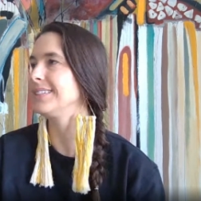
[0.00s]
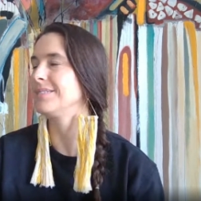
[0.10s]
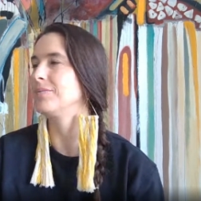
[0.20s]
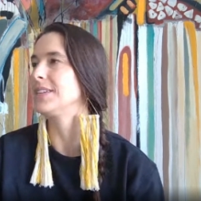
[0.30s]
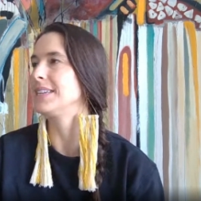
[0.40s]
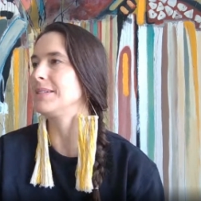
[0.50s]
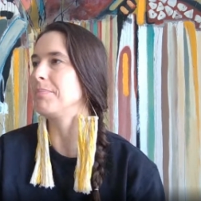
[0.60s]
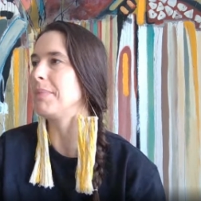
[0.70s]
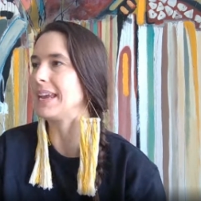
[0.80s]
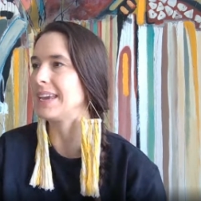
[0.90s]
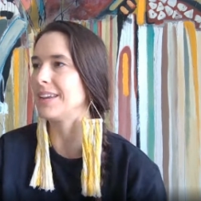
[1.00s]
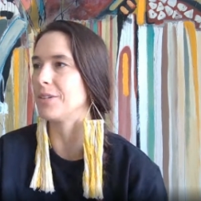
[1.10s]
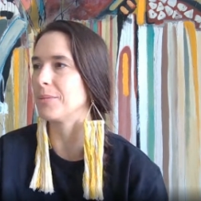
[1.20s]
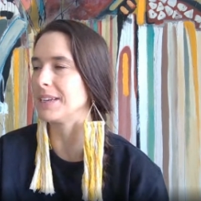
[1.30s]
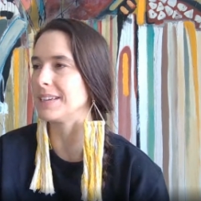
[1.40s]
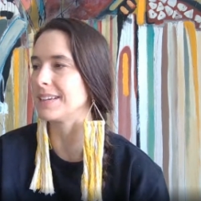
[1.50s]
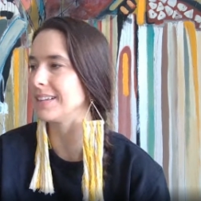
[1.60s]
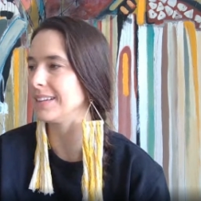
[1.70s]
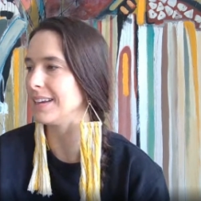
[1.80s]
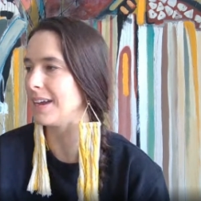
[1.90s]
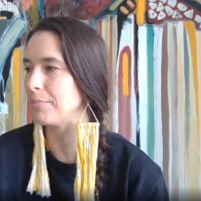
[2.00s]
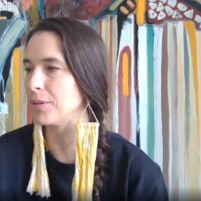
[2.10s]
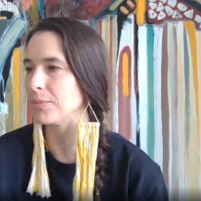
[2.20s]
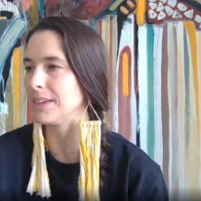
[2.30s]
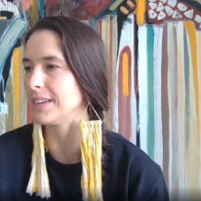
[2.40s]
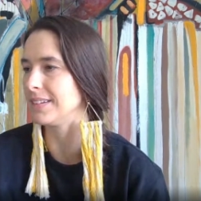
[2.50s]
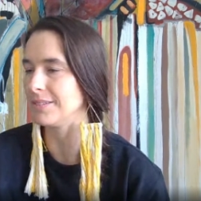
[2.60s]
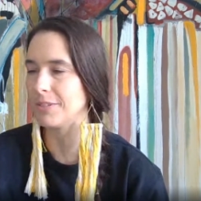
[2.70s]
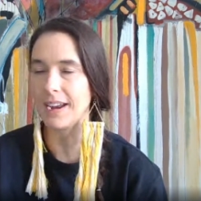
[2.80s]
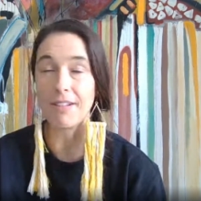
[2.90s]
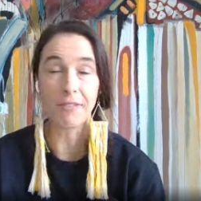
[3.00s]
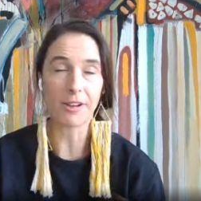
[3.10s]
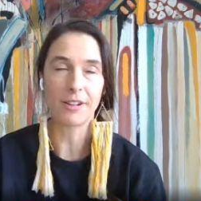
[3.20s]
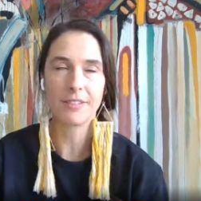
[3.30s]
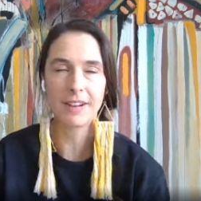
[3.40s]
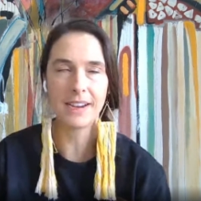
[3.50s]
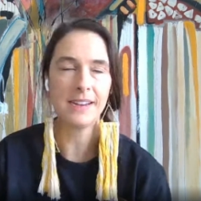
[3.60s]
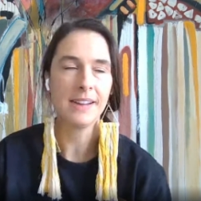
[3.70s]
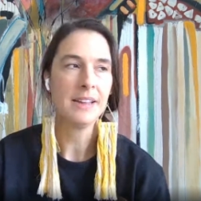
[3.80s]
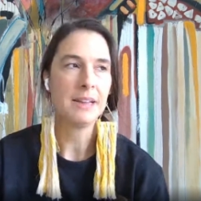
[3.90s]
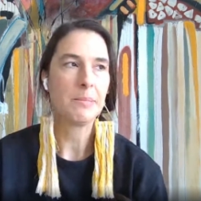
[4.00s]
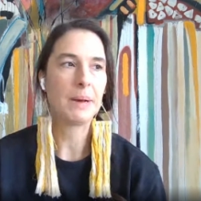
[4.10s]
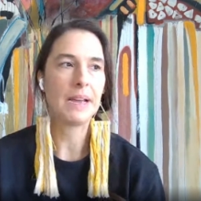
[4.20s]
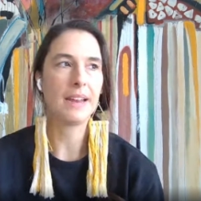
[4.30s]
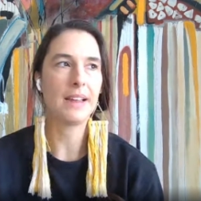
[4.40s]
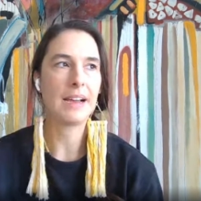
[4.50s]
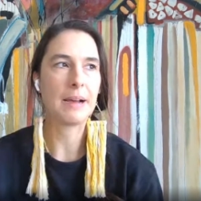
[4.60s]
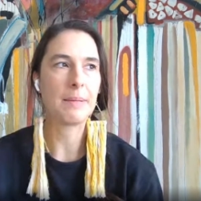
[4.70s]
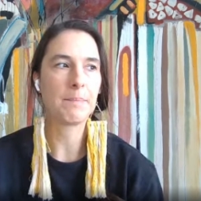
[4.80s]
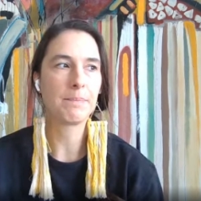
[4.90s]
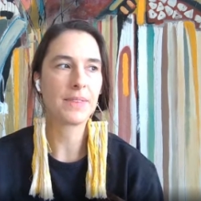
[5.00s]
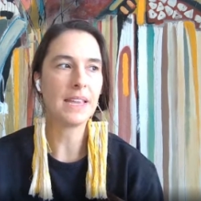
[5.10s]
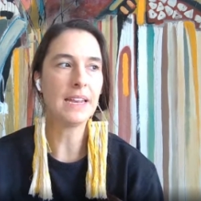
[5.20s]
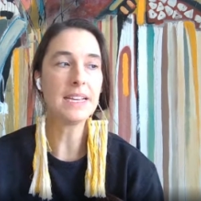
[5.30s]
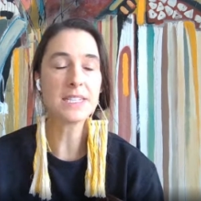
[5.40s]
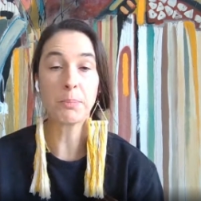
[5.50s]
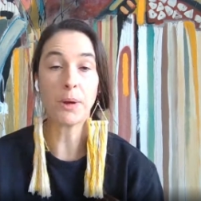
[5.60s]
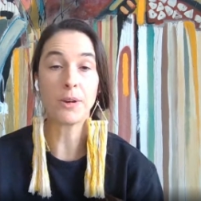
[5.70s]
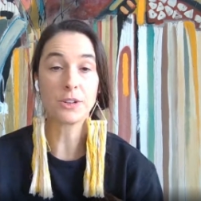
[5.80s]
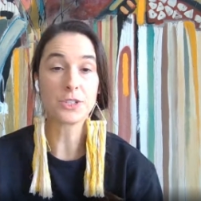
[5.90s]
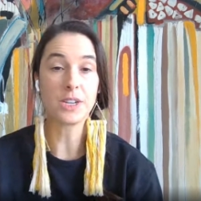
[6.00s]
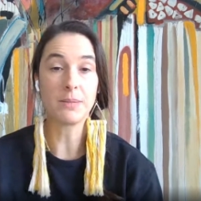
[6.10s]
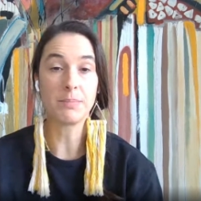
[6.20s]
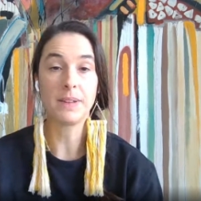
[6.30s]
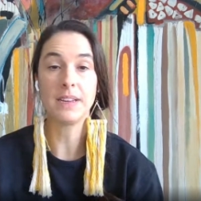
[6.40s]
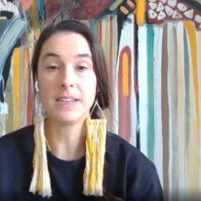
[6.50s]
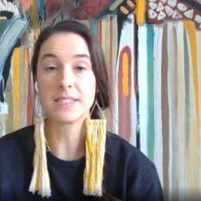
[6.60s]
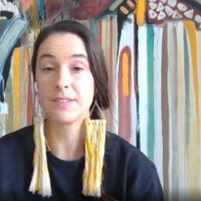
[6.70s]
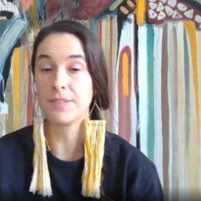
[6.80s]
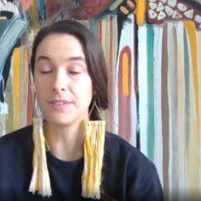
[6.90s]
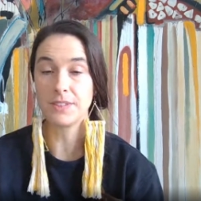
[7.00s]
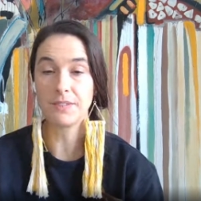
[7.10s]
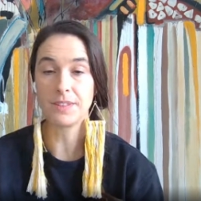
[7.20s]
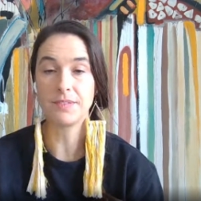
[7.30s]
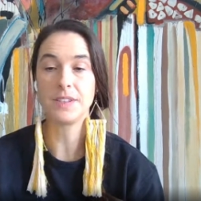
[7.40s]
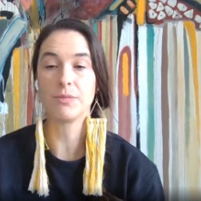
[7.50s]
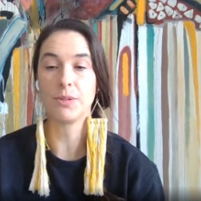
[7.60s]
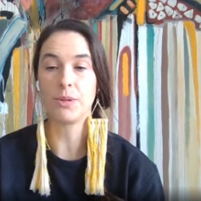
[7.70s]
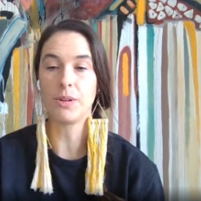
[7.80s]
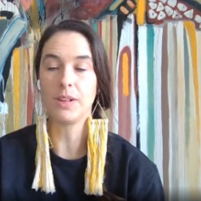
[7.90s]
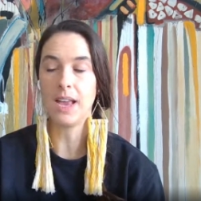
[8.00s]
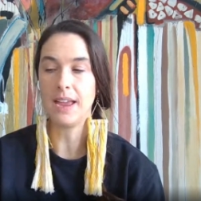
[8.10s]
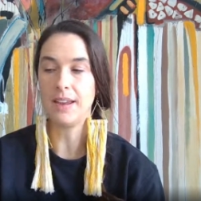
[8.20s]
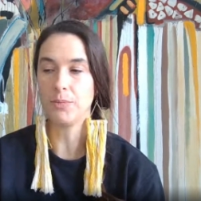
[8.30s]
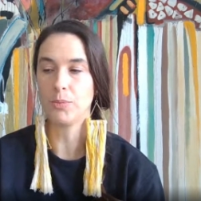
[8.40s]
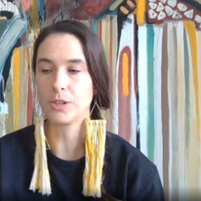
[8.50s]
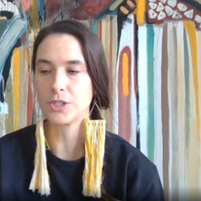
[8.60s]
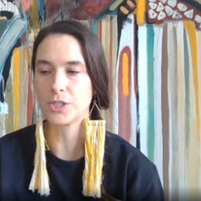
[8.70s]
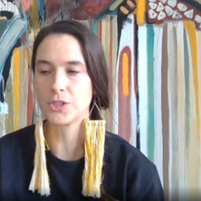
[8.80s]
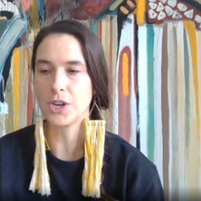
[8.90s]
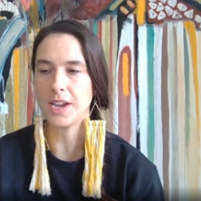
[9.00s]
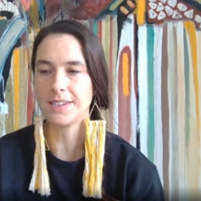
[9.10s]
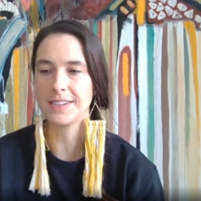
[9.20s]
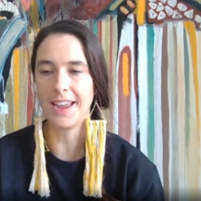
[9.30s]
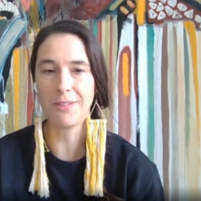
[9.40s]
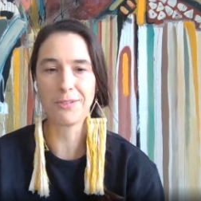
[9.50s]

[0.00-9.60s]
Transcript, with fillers: we didn't make it or we didn't clean up or we didn't whatever right mm-hmm. but um, it is a partnership it is a 50-50 role and we're just trying to get